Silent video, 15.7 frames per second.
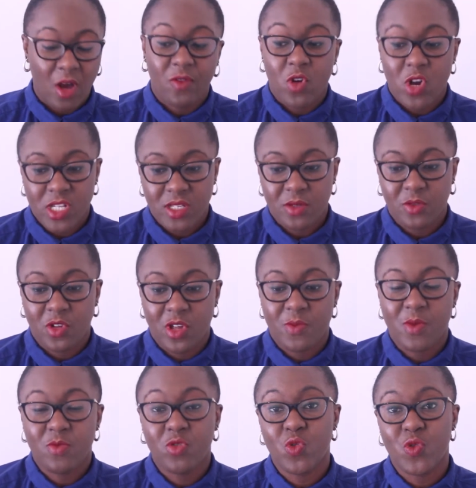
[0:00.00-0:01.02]
Of course, there are
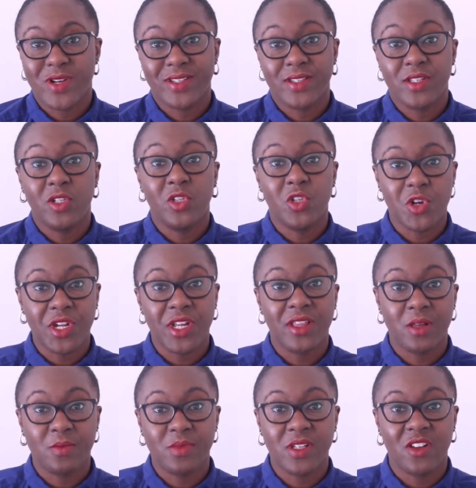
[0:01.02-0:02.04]
people who are still
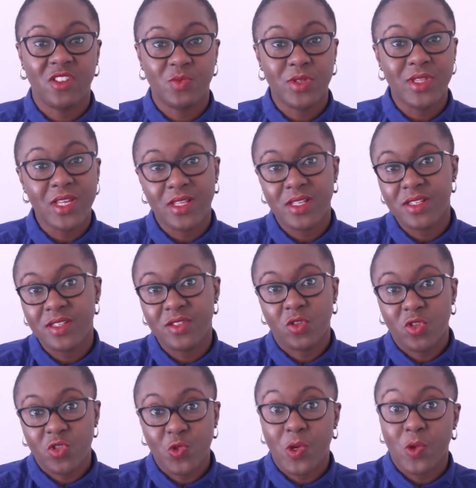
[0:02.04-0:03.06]
learning themselves, but then this is
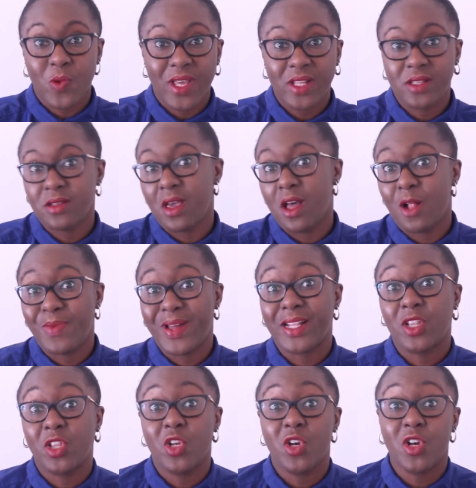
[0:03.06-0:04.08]
also a way to help
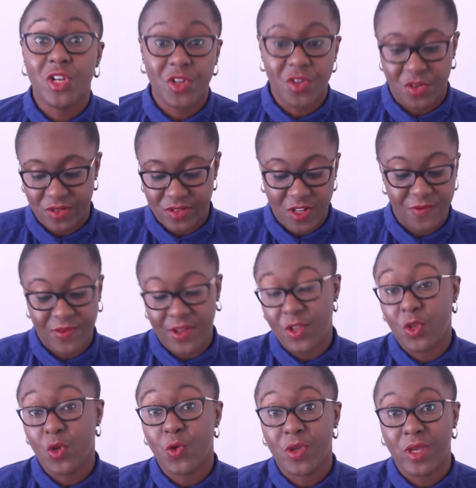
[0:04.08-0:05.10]
and learn yourself
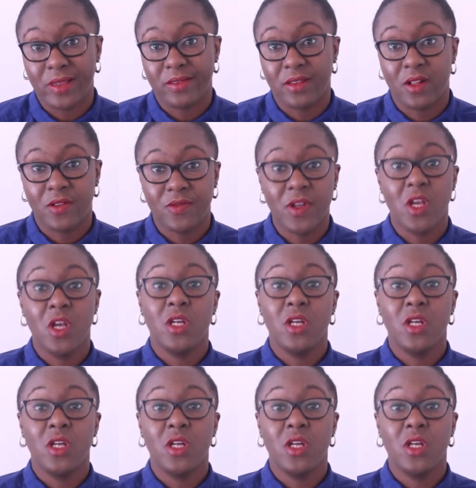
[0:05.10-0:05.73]
and know yourself,